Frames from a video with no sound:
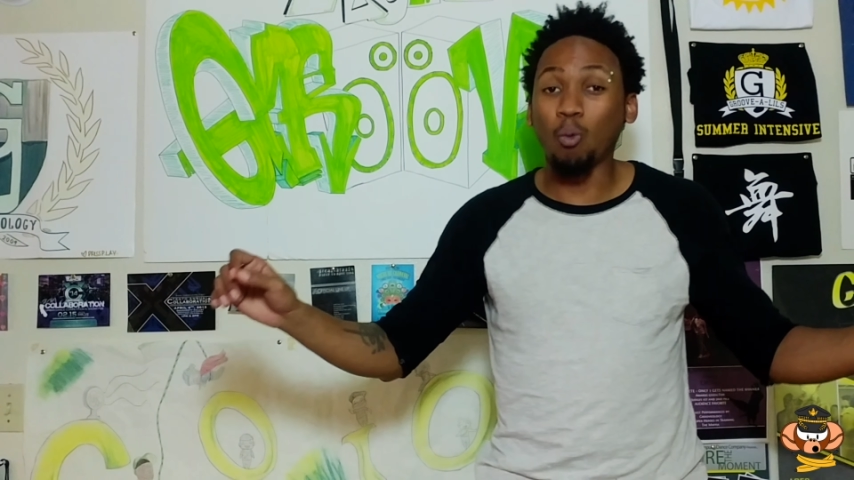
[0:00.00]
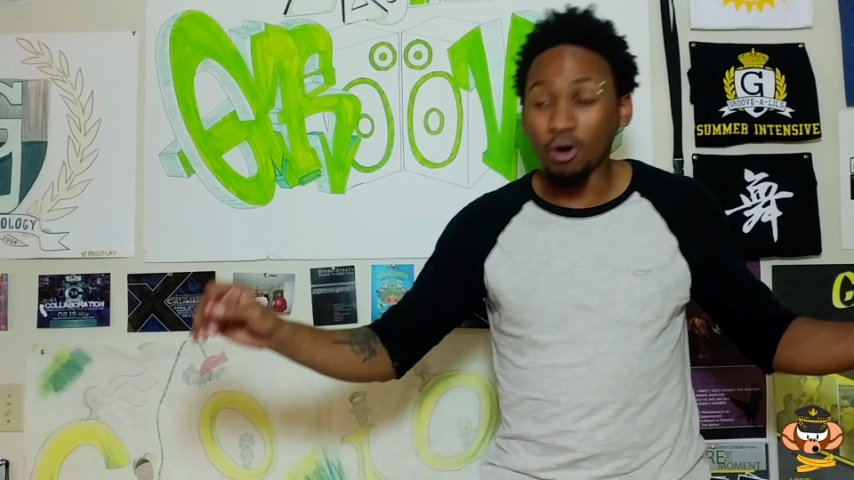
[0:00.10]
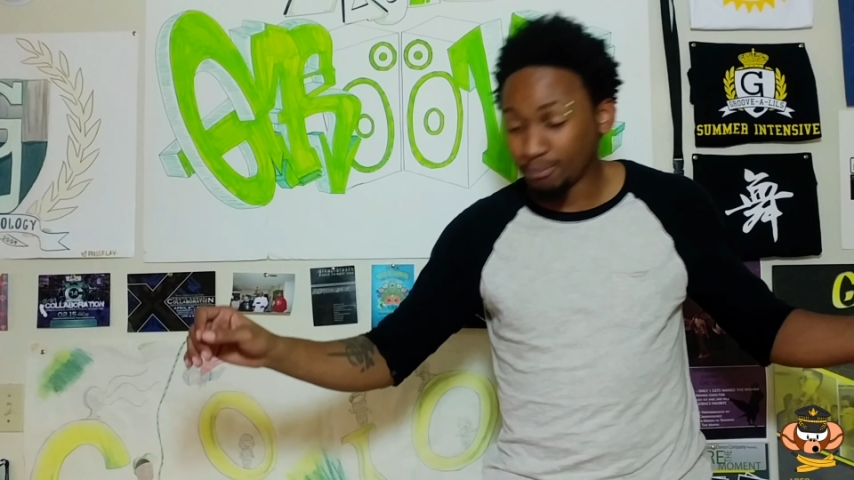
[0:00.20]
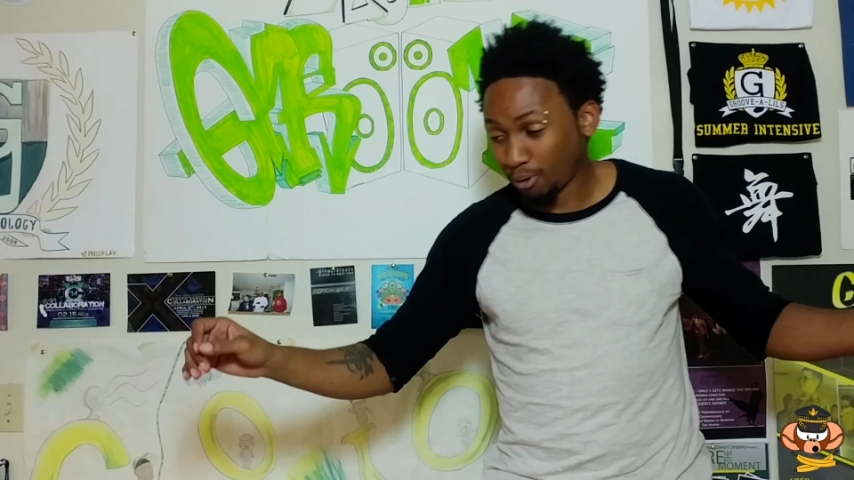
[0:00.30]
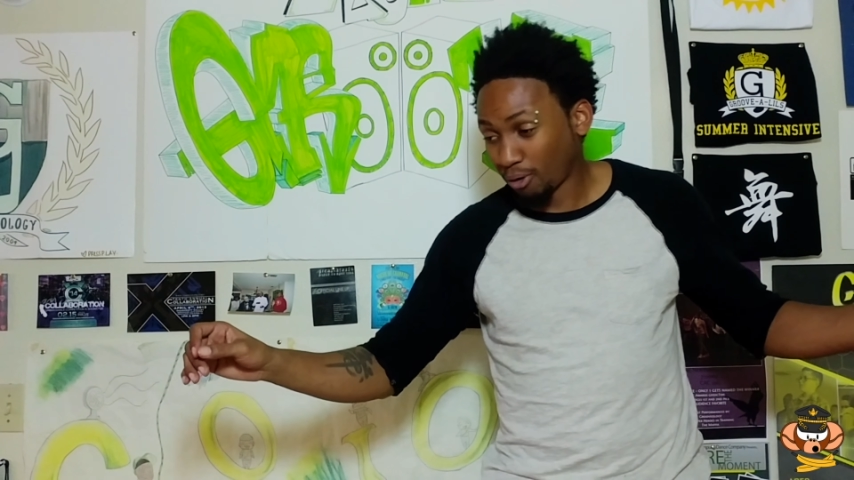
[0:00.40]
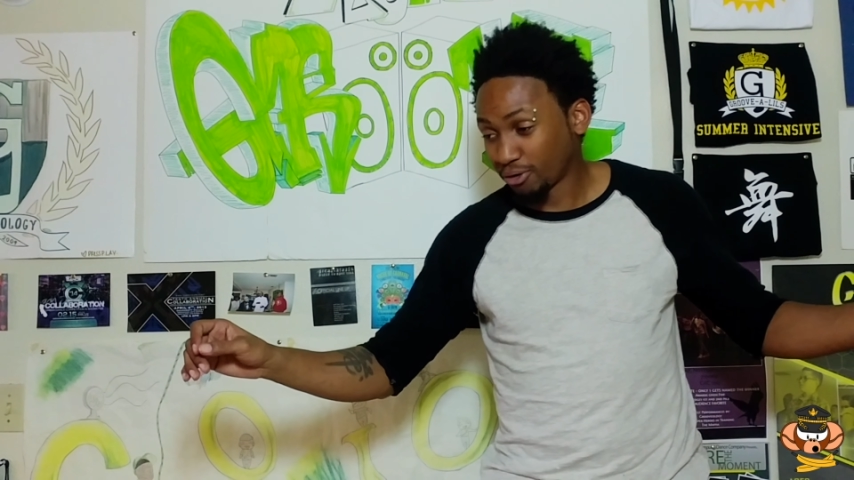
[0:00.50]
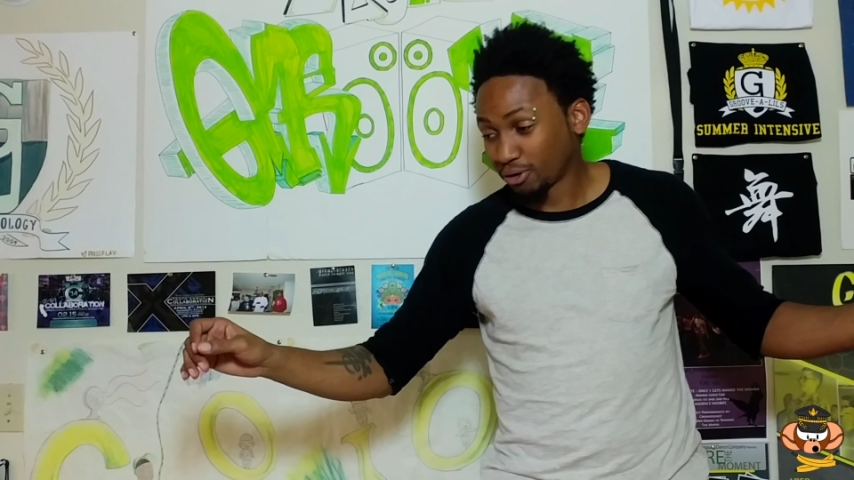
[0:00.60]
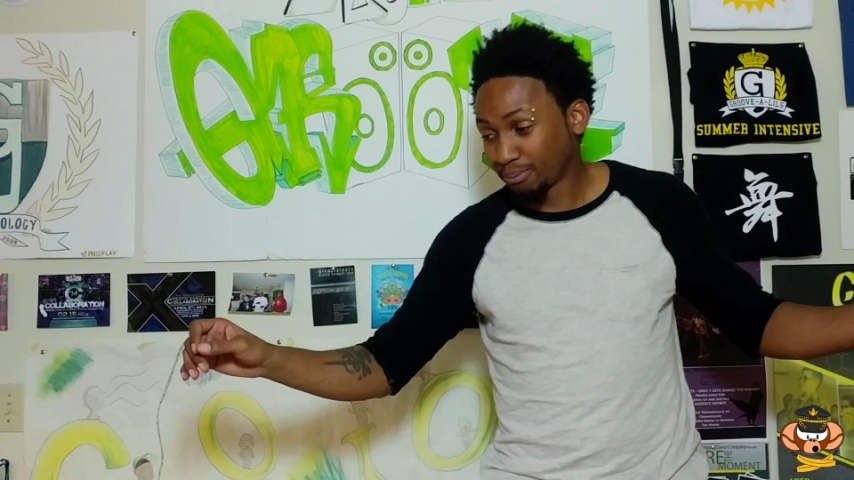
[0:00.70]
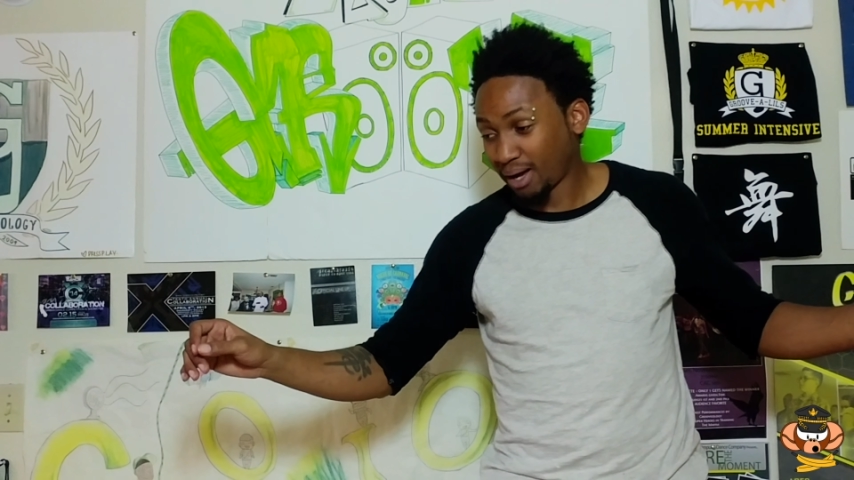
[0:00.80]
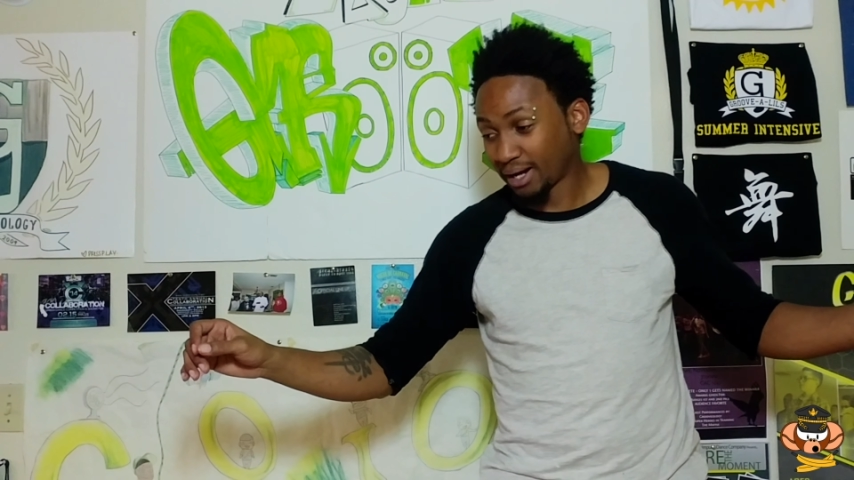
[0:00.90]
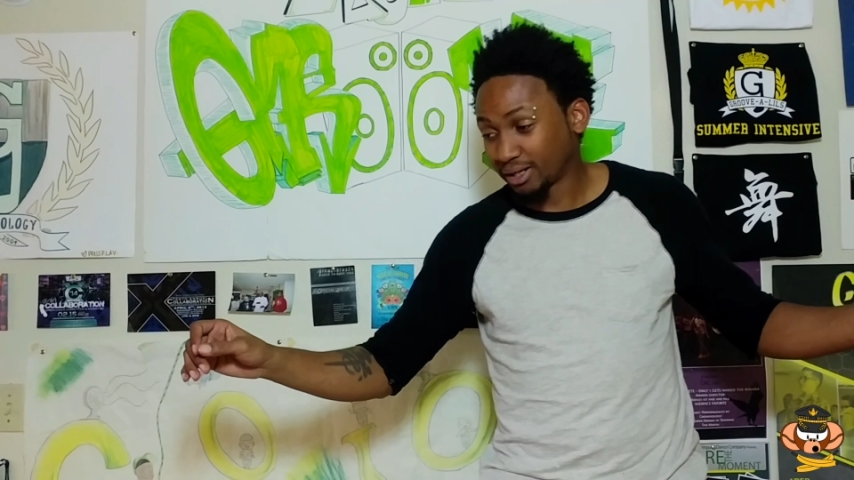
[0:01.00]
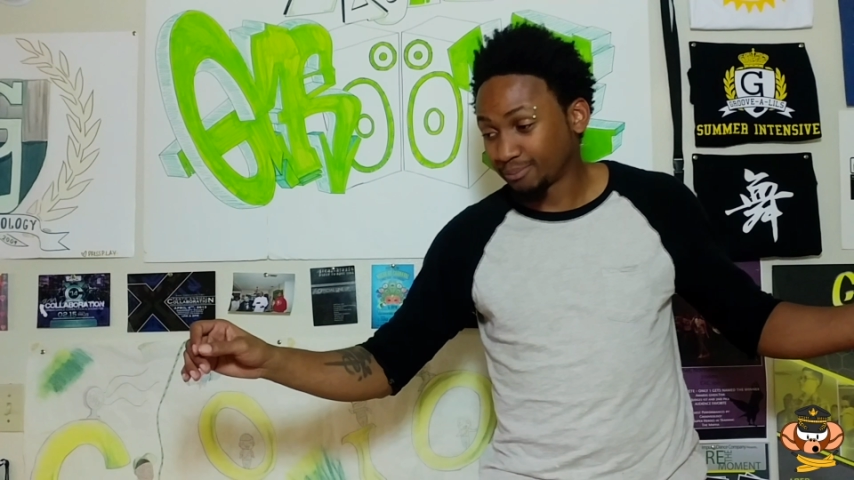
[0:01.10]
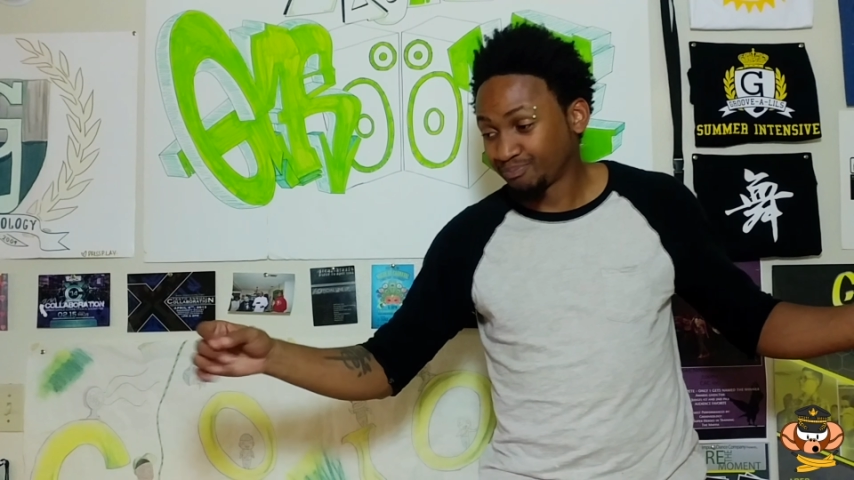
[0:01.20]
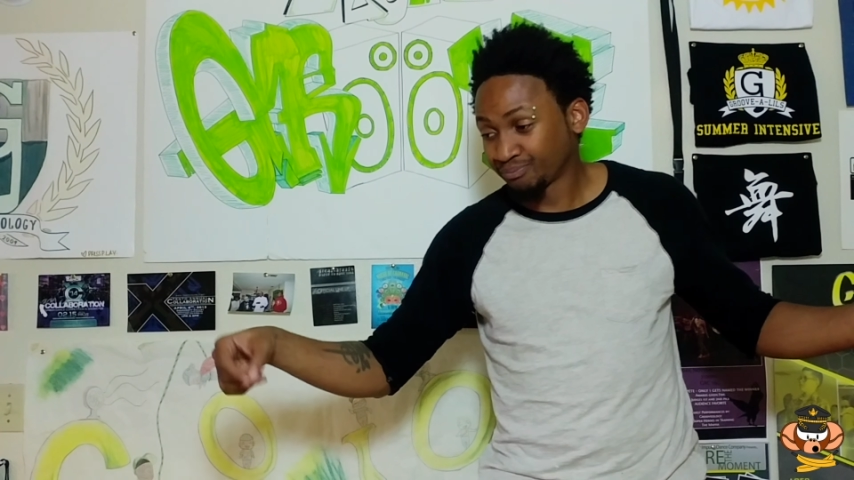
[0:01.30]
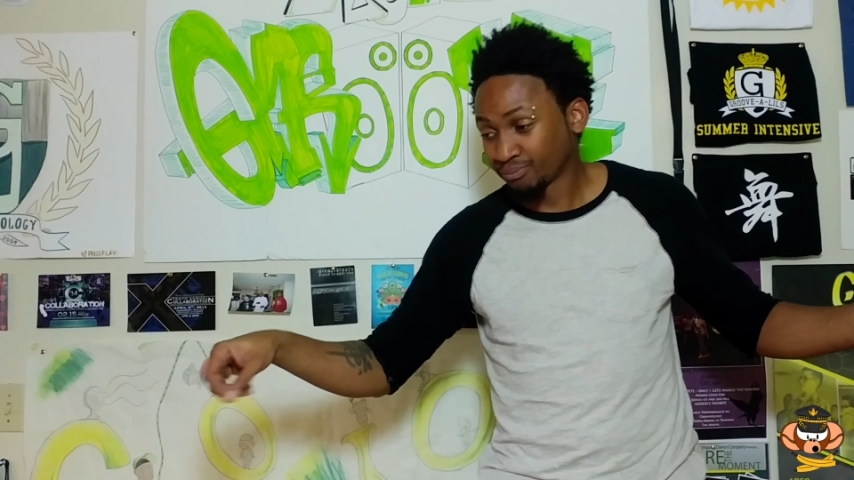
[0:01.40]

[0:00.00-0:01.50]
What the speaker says: one part of your body,